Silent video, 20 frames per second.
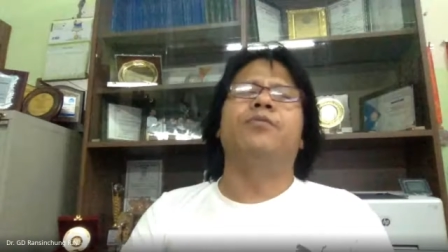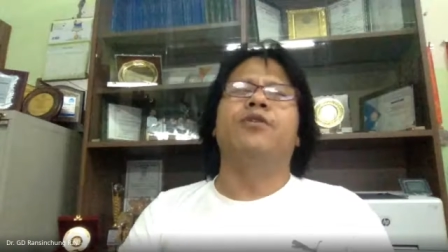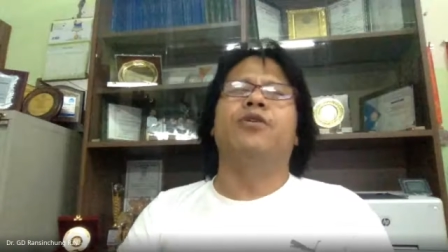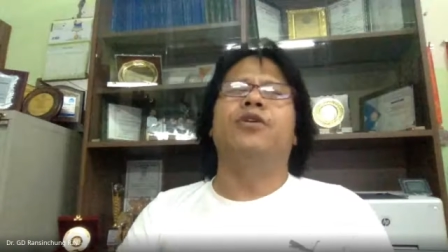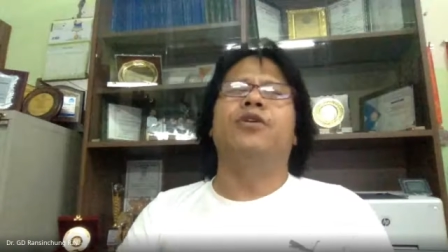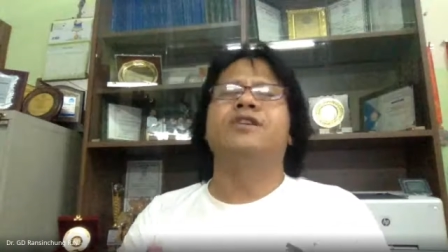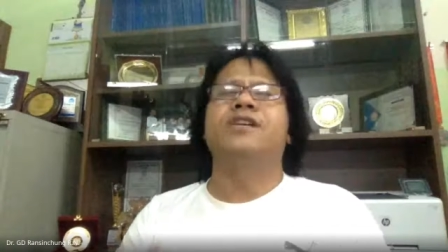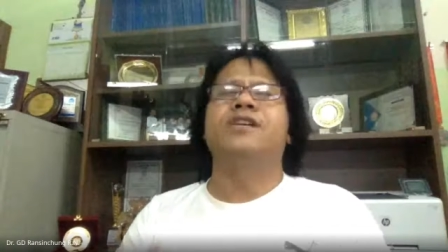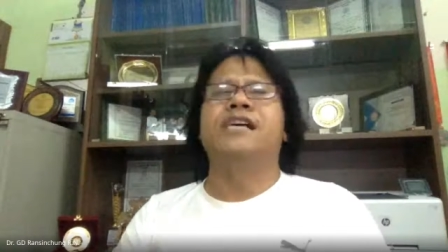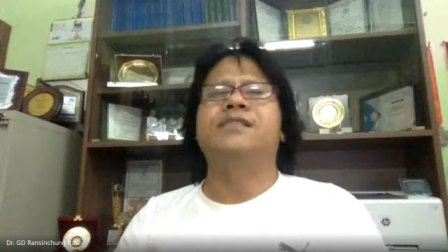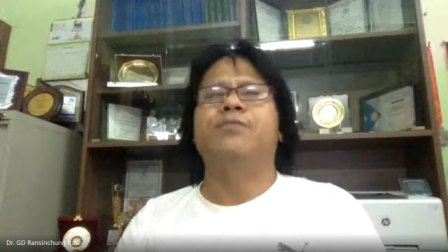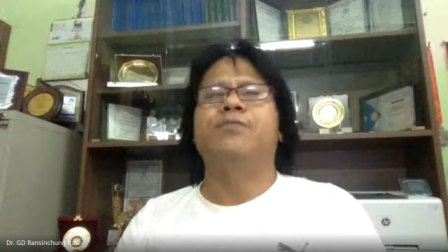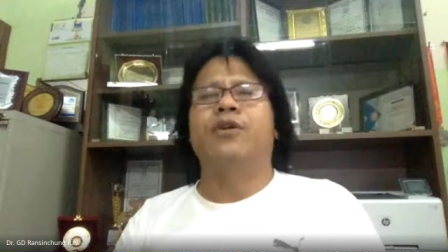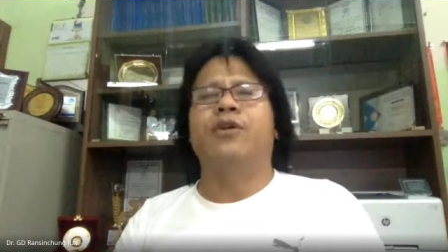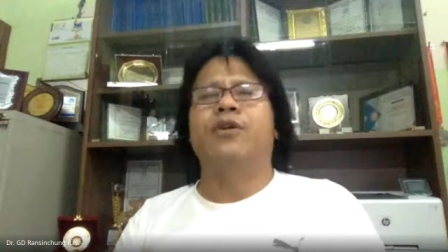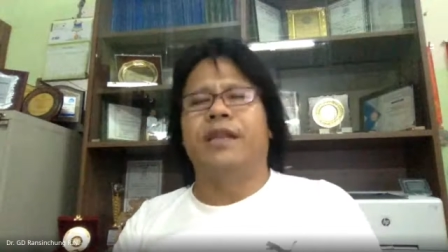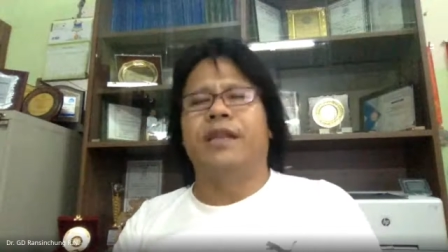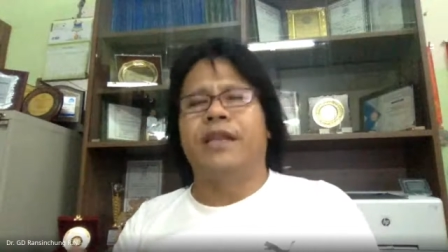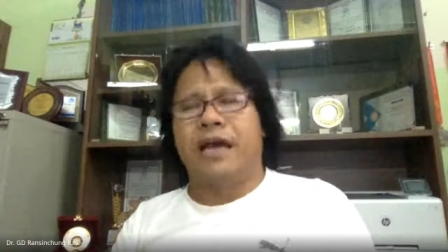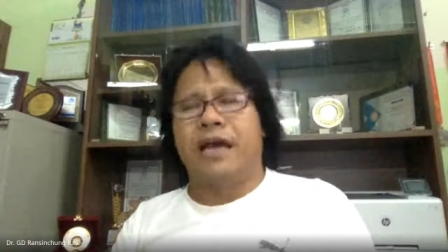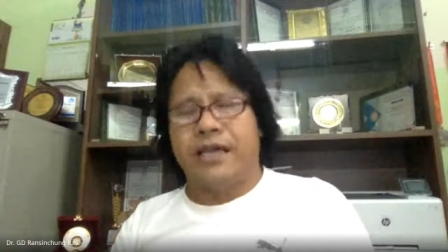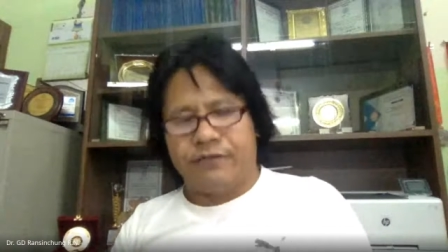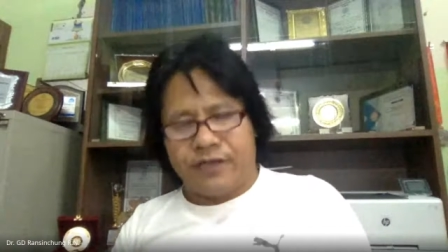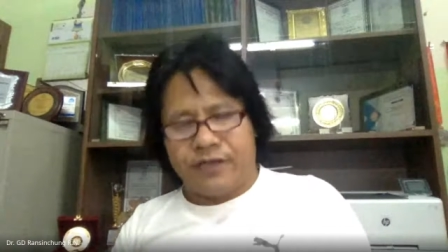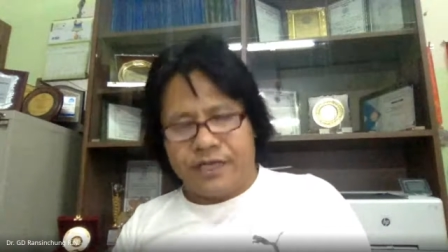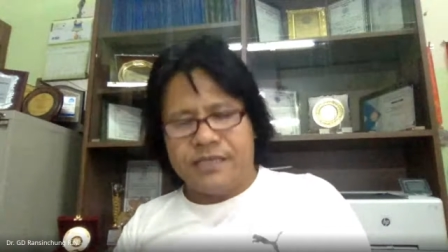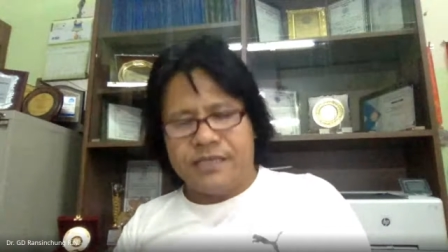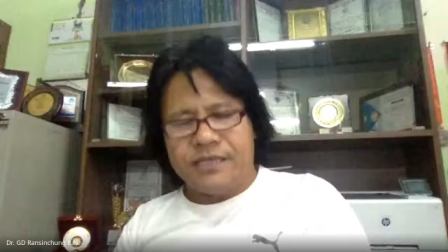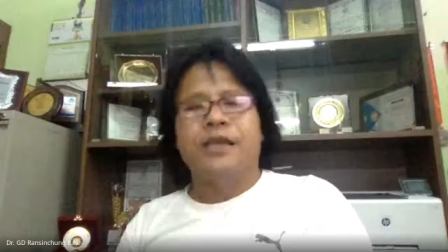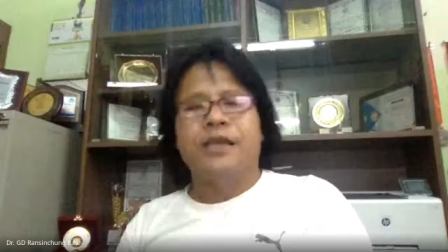Road Transport and
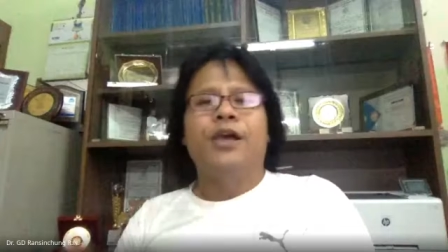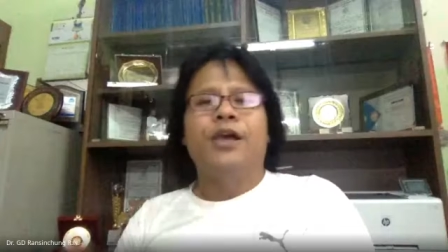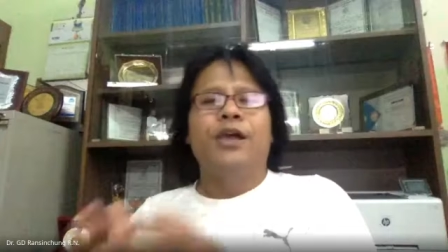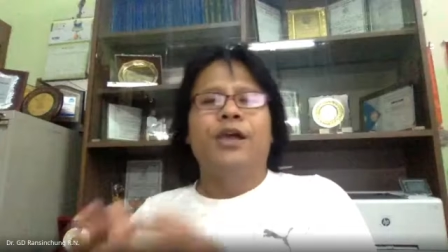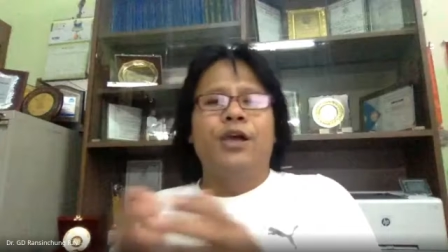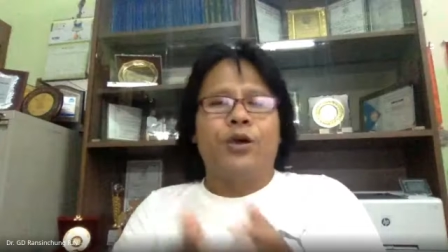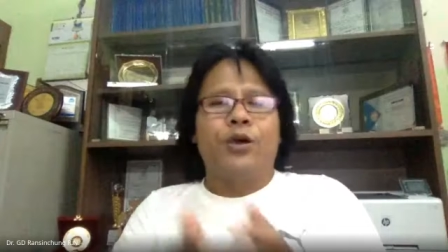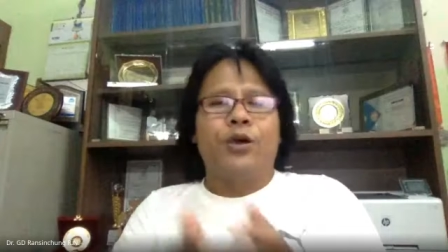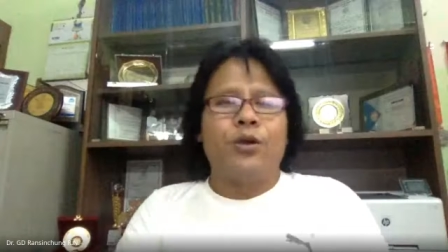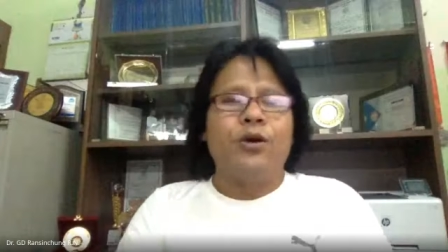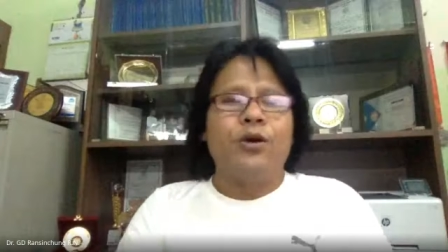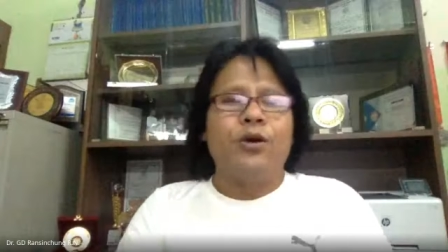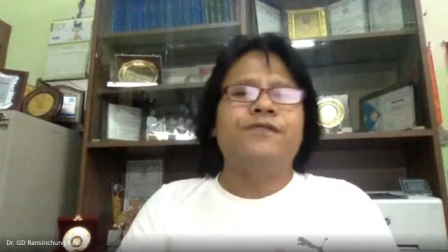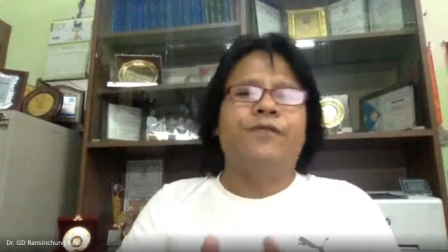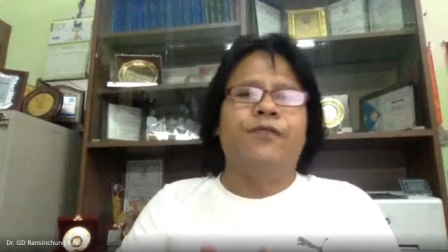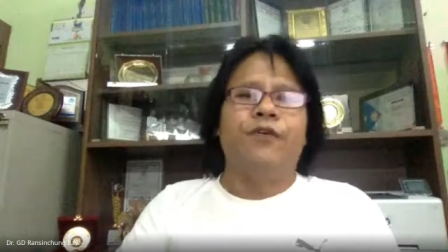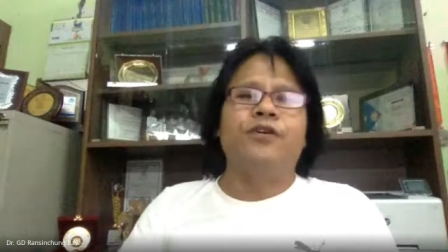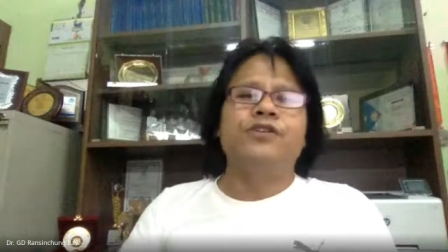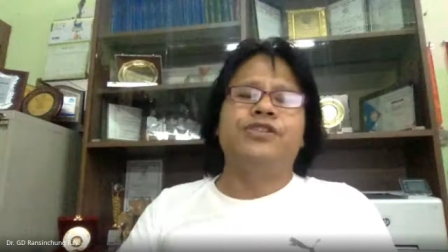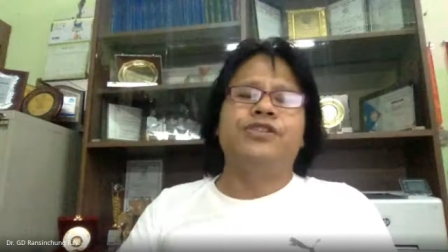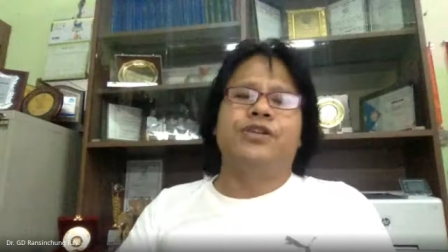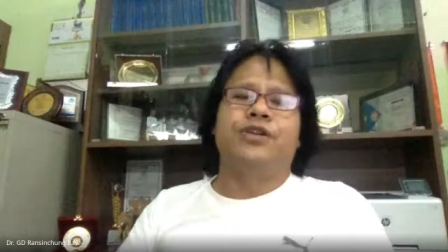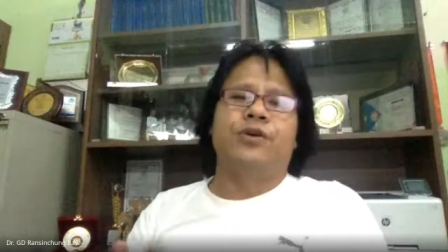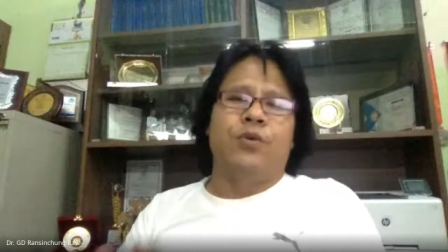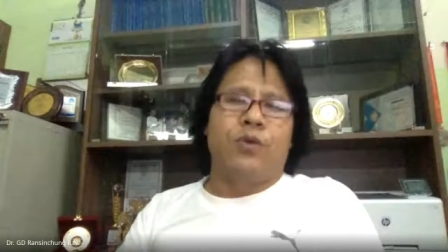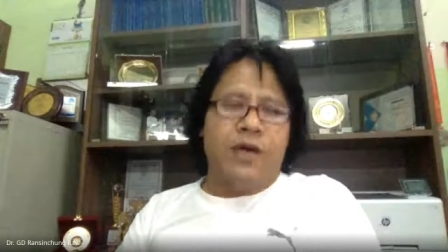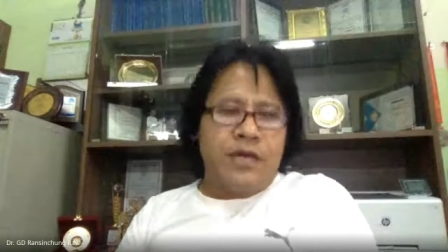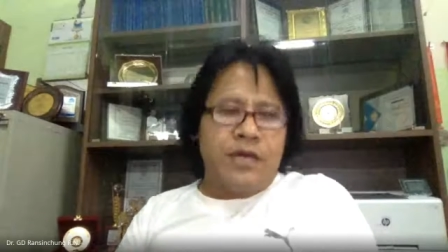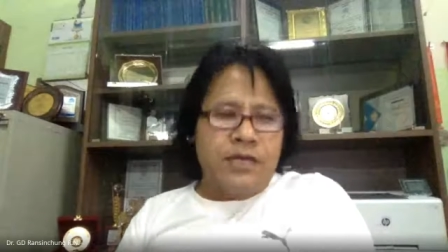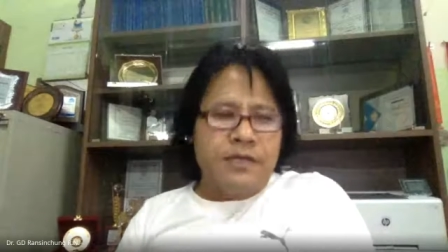Highways, clause
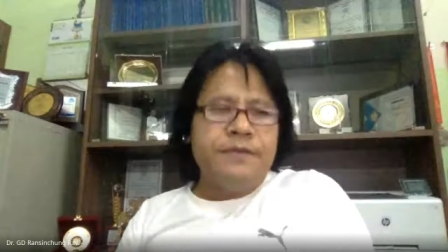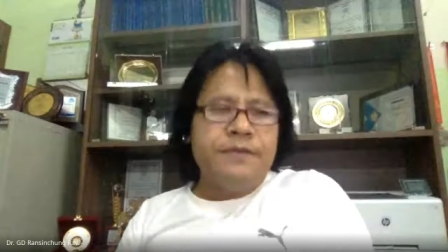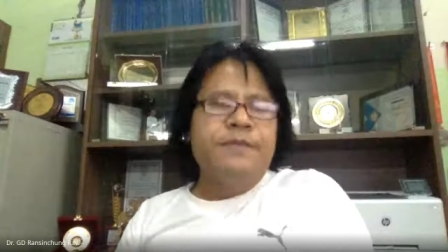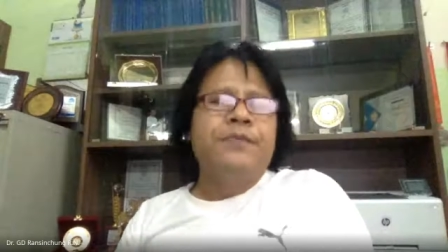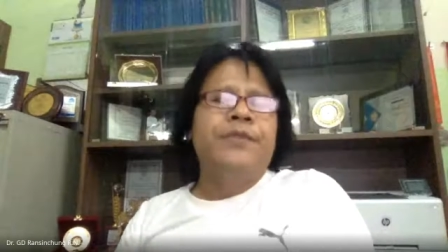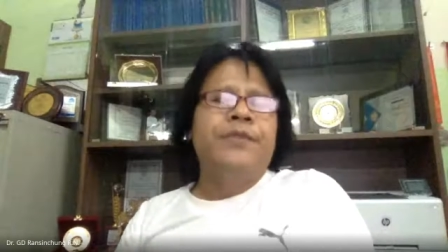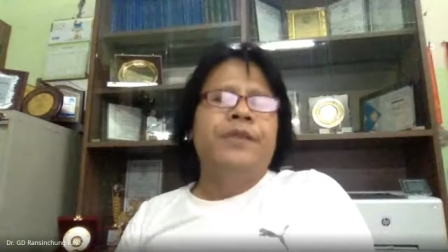401,